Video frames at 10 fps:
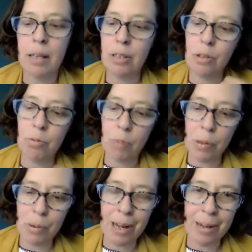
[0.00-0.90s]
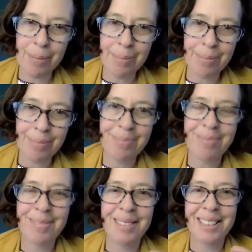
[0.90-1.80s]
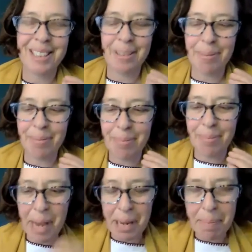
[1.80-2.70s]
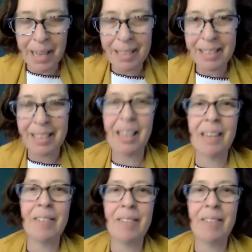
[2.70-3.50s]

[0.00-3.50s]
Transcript: to grow them, to make medicine out of